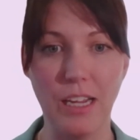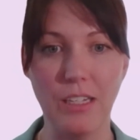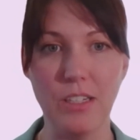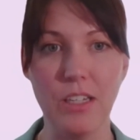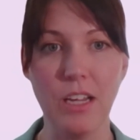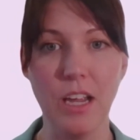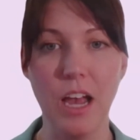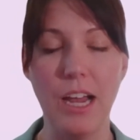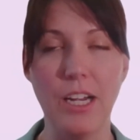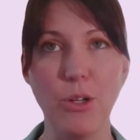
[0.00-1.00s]
And
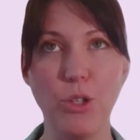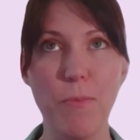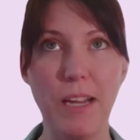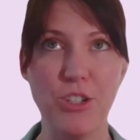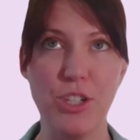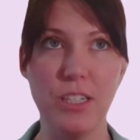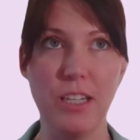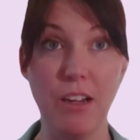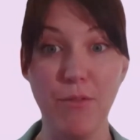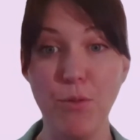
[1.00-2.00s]
I know you mentioned
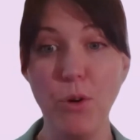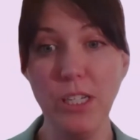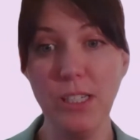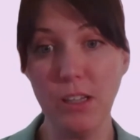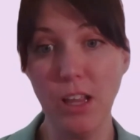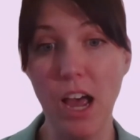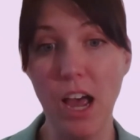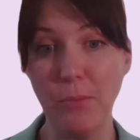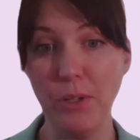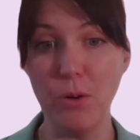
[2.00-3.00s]
like 40 is a
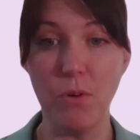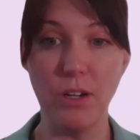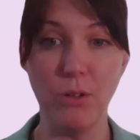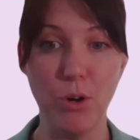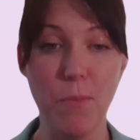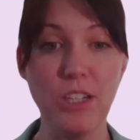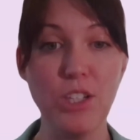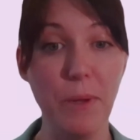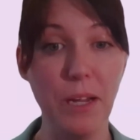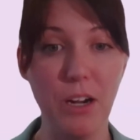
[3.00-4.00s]
lot and we don't want to grow
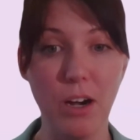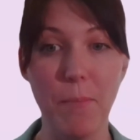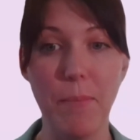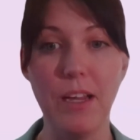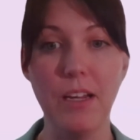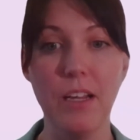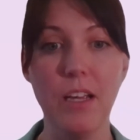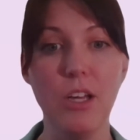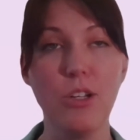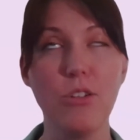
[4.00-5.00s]
much bigger, but
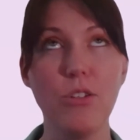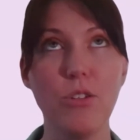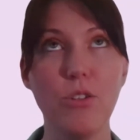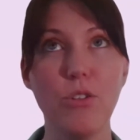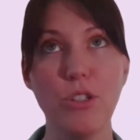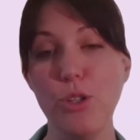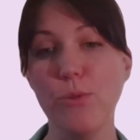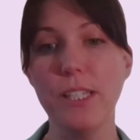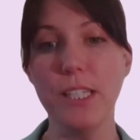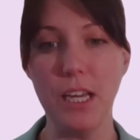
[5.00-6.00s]
could
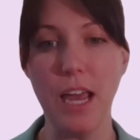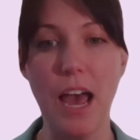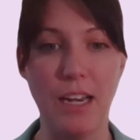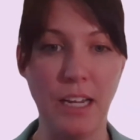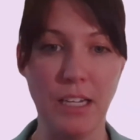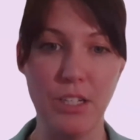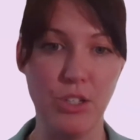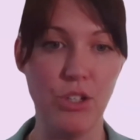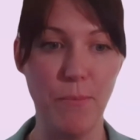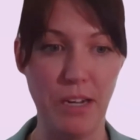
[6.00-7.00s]
you see adding
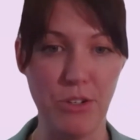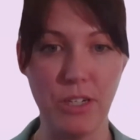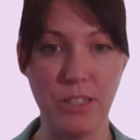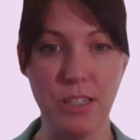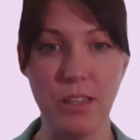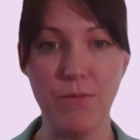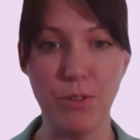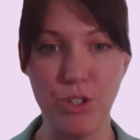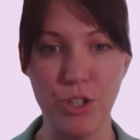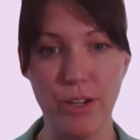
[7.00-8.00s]
additional metrics in the
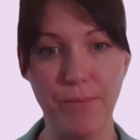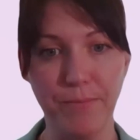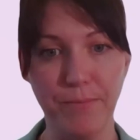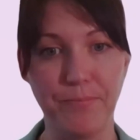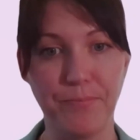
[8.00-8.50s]
future?